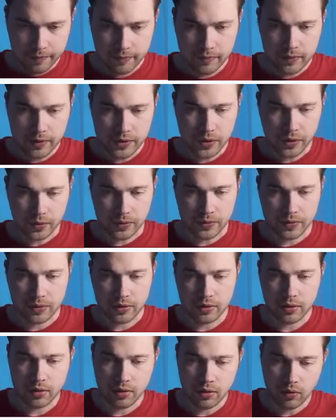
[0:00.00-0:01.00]
So,
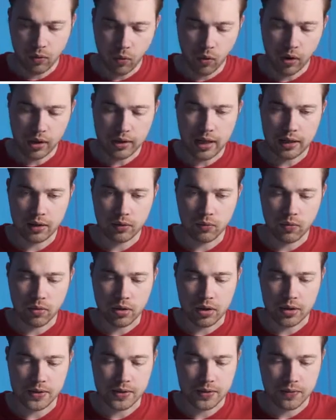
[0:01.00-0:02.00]
or in other
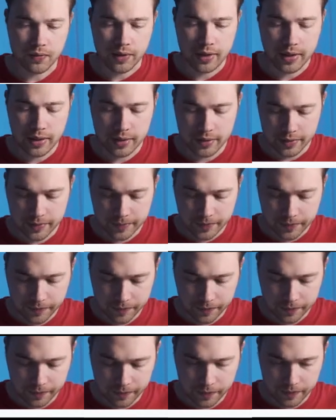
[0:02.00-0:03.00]
words, right?
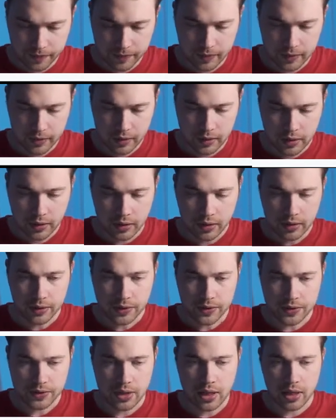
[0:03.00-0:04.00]

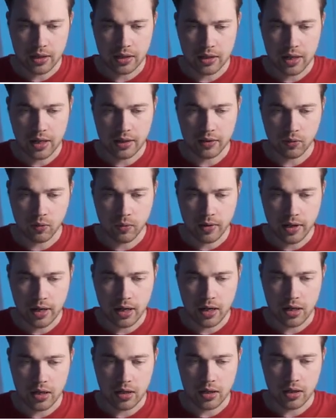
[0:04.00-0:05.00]
Said another
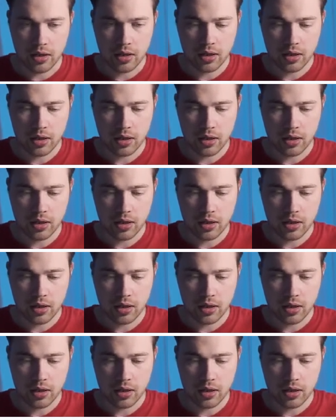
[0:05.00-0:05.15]
way,